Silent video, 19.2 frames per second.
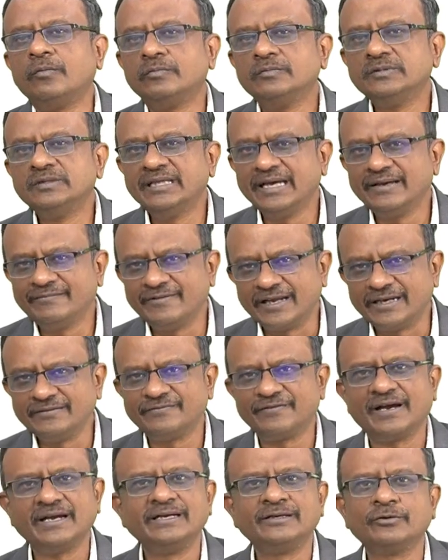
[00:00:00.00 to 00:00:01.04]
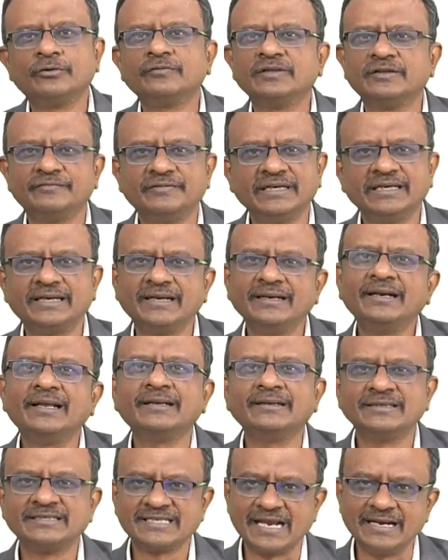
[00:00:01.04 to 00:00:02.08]
They verify it over the weekend
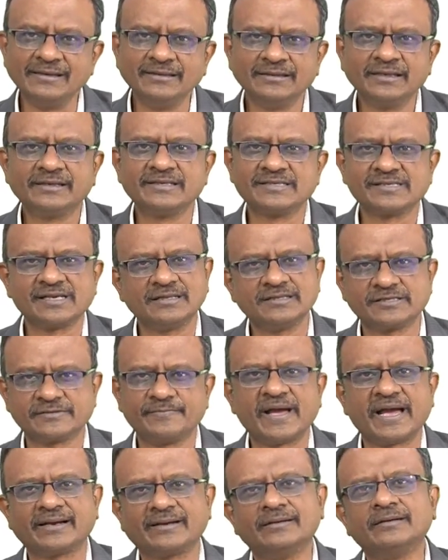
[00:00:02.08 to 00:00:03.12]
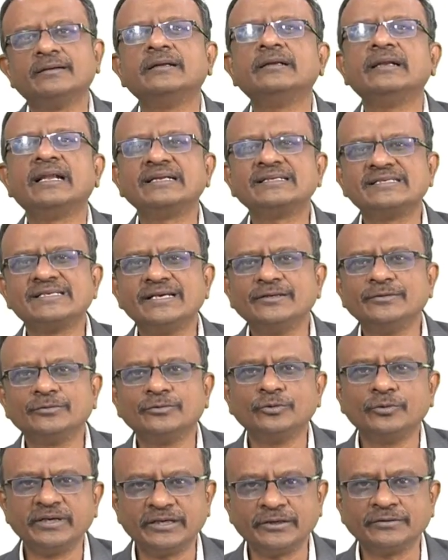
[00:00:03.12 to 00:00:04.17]
and send the results back. Let's say you
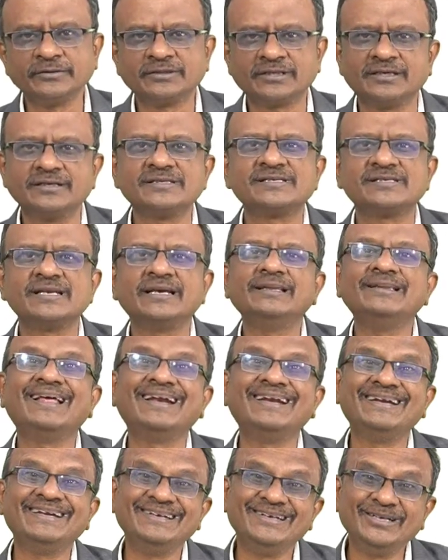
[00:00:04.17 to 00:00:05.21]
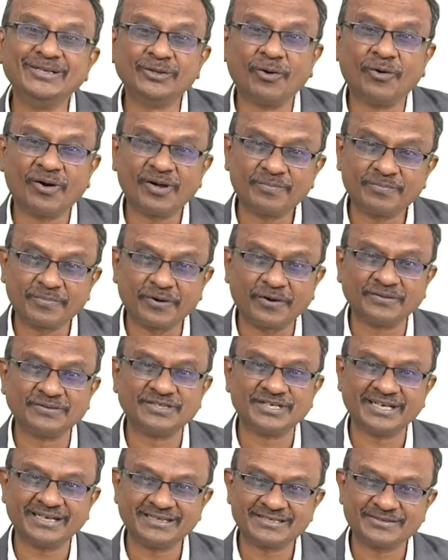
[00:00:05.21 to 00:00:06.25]
do it on Thursday, then your
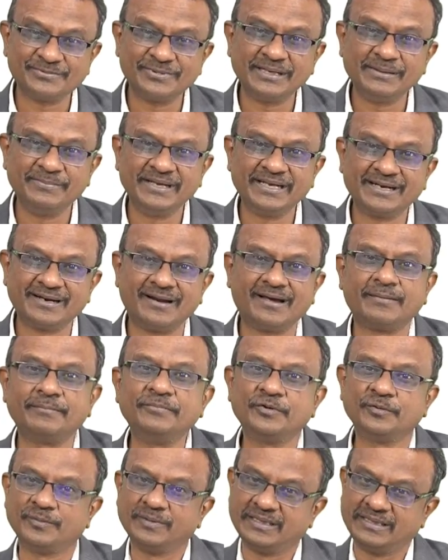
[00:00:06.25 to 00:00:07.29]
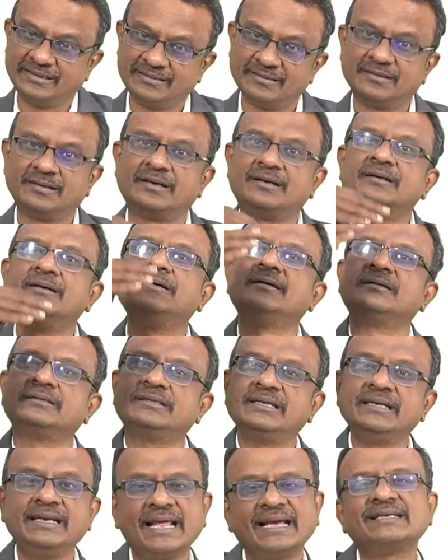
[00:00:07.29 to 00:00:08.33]
projects will be clubbed with
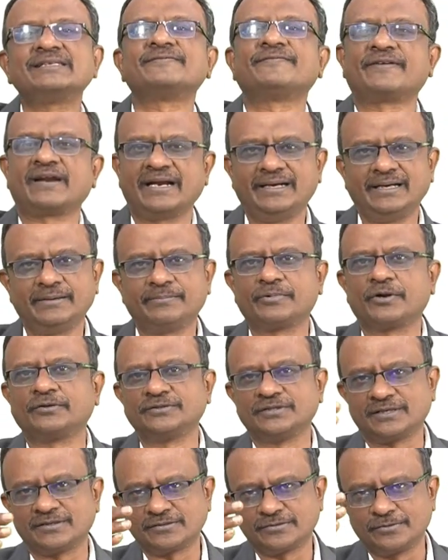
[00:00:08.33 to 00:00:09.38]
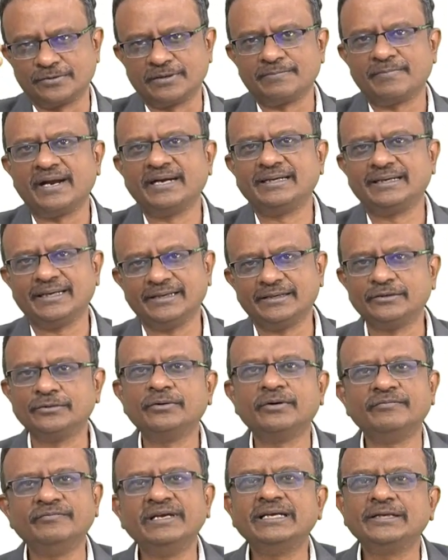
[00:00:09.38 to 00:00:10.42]
the next Friday project. So it might take you
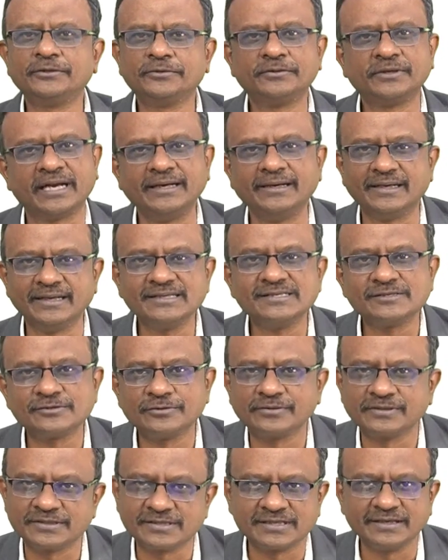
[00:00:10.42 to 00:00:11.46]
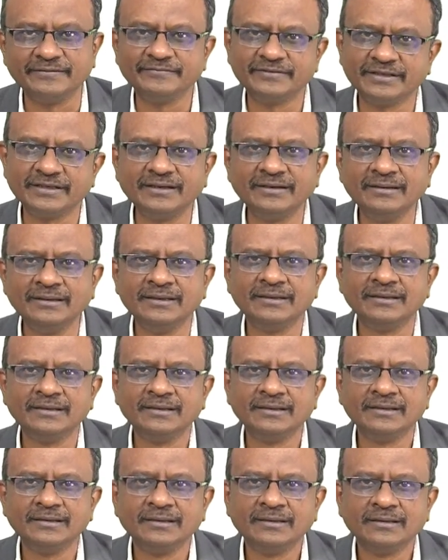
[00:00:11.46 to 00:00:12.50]
a week to 10 days to receive the
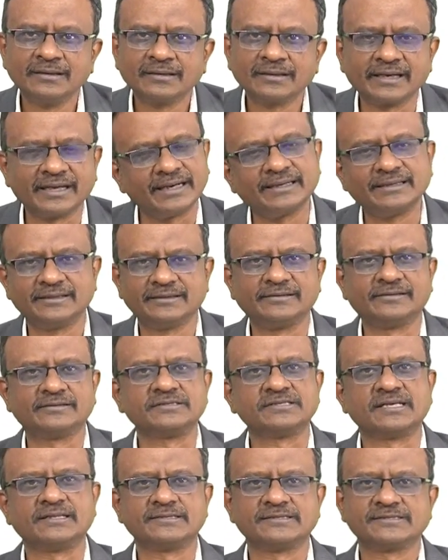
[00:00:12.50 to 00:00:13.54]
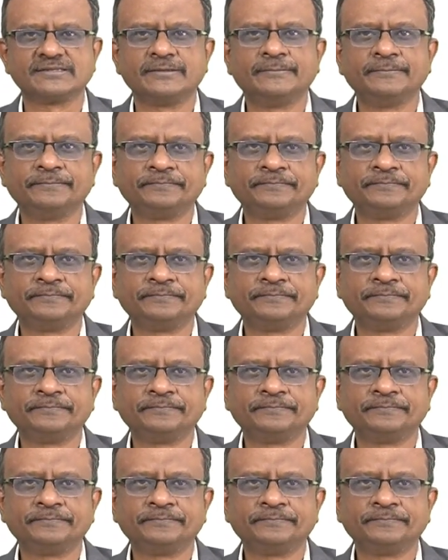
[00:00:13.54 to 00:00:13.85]
corrected results.